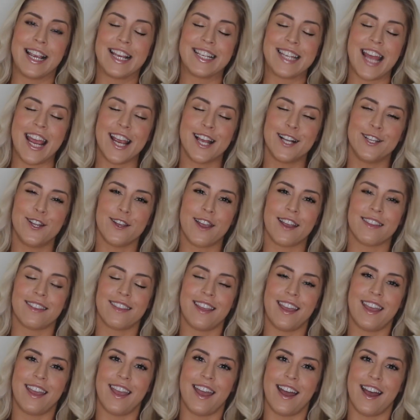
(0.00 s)
take a look at
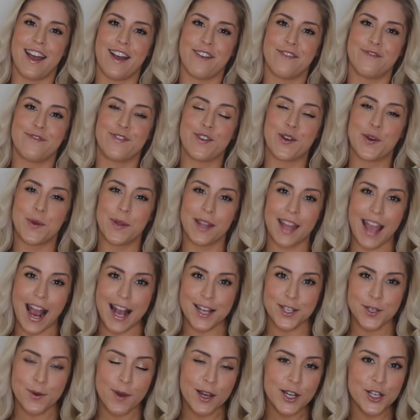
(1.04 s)
the uh, frequently
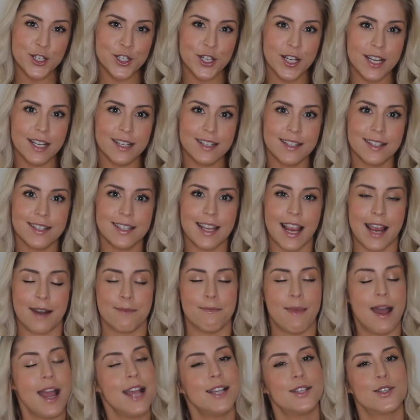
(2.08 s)
asked questions
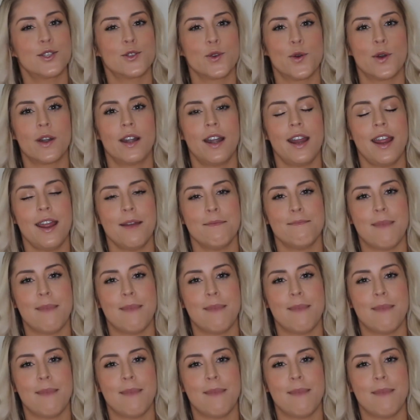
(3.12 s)
and my story,